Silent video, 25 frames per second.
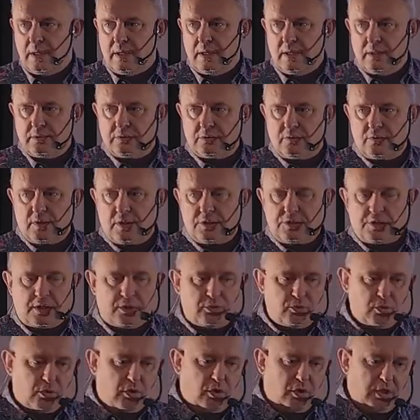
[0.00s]
So we are trying
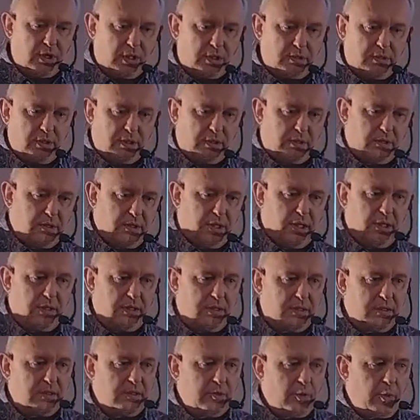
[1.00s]
to connect it
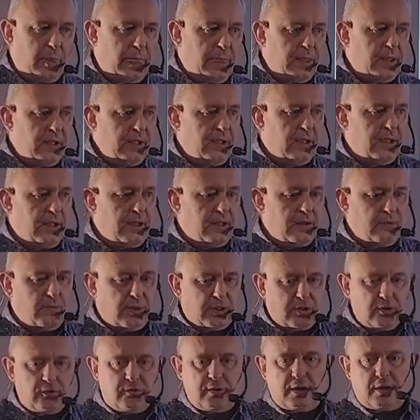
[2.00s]
together. And
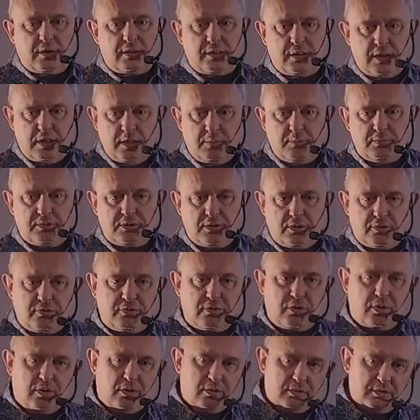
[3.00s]
one of our teams, of
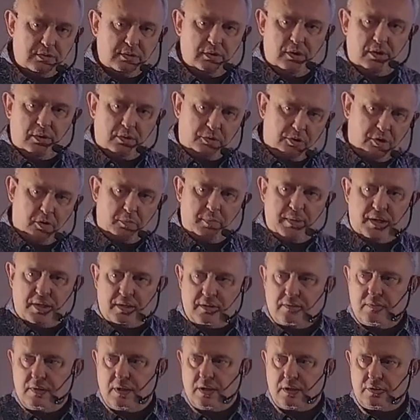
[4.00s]
course, our topic
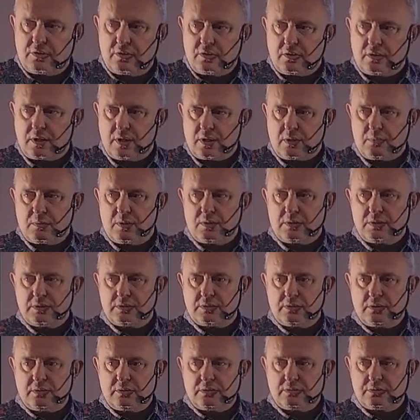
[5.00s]
we are talking about is
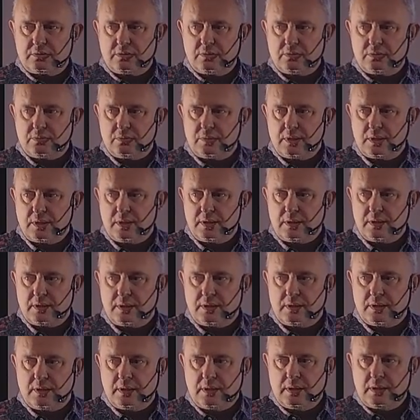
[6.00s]
also
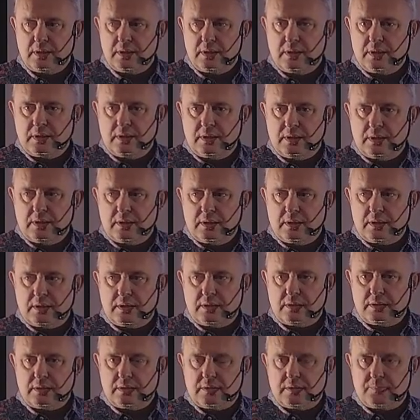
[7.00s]

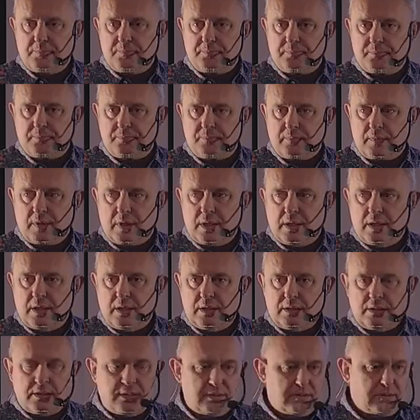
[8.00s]
a
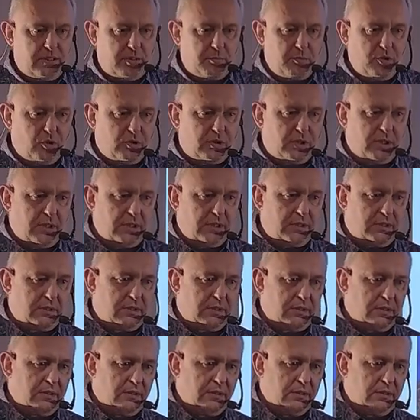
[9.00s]
distributed